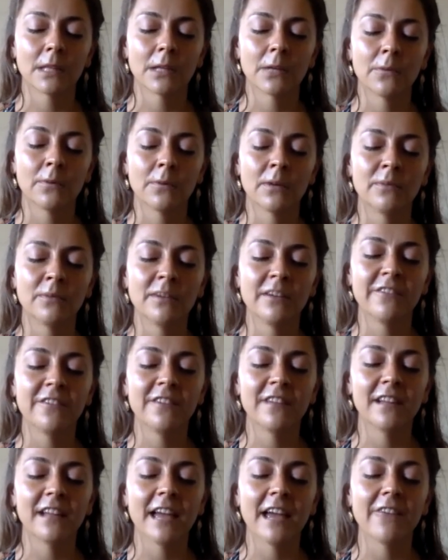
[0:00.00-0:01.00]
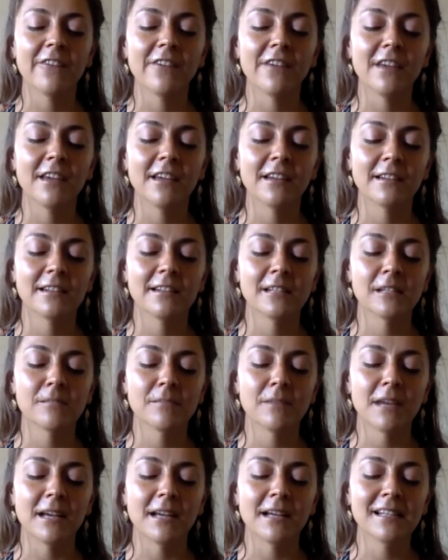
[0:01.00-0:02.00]
When we feel heavy in this
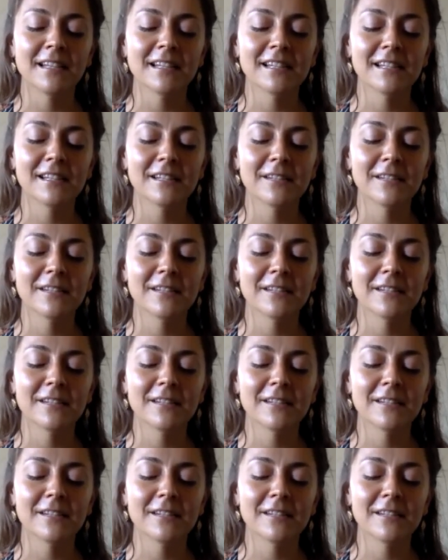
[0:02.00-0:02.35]
space,